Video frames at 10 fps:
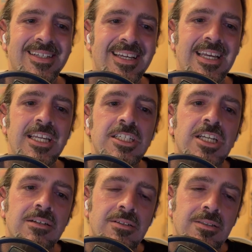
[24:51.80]
In
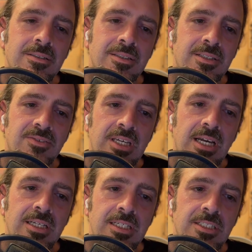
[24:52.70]
general, these
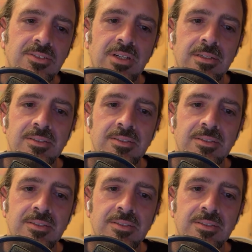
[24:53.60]
AI agents are